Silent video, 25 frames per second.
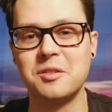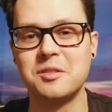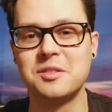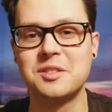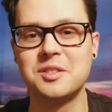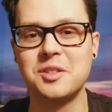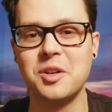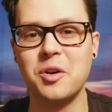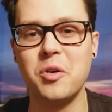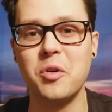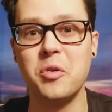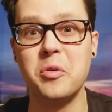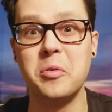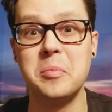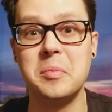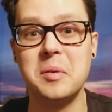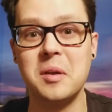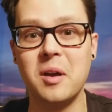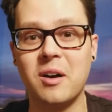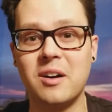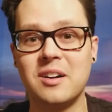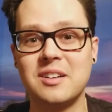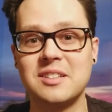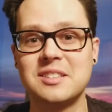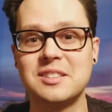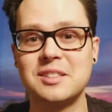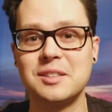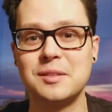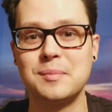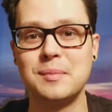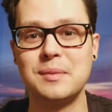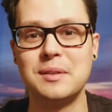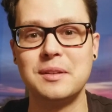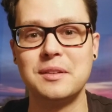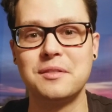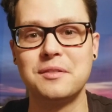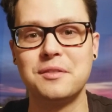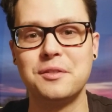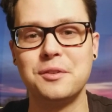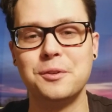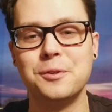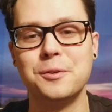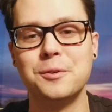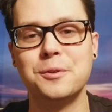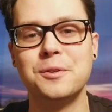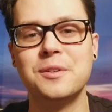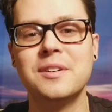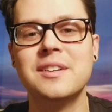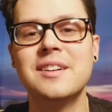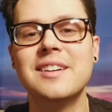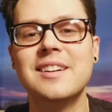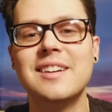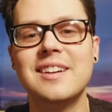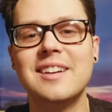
So it would be awesome if you